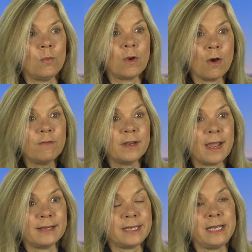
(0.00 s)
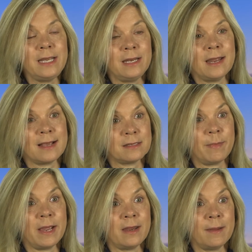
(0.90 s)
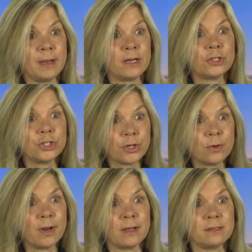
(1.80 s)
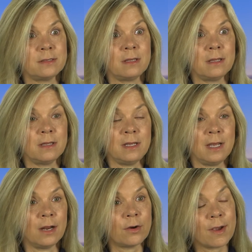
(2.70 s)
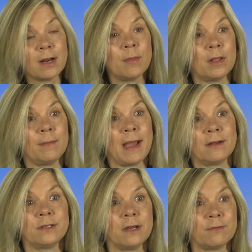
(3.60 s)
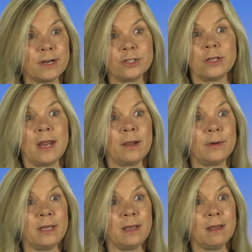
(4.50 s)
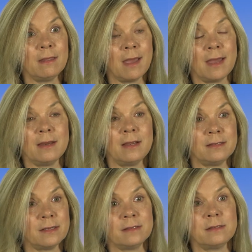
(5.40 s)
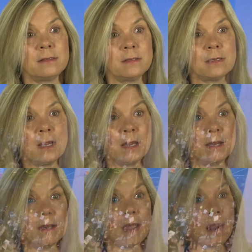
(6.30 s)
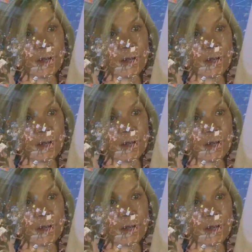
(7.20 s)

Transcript: COVID-19 as a pandemic showed us the incredible amount of racial inequity that exists in our